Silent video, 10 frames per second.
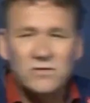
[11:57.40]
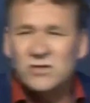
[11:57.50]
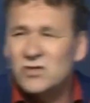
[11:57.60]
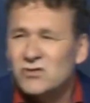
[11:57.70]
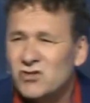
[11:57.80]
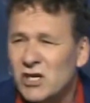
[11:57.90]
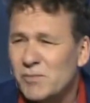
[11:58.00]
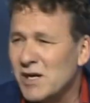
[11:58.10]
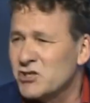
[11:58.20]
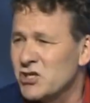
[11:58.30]

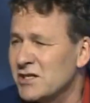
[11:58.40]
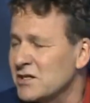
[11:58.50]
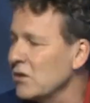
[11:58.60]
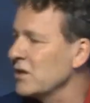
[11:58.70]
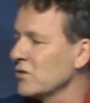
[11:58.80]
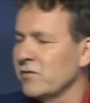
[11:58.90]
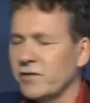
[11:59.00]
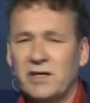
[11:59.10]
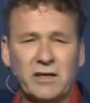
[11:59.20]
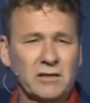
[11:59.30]
J-brand jeans. Oh, they're over
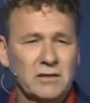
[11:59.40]
here.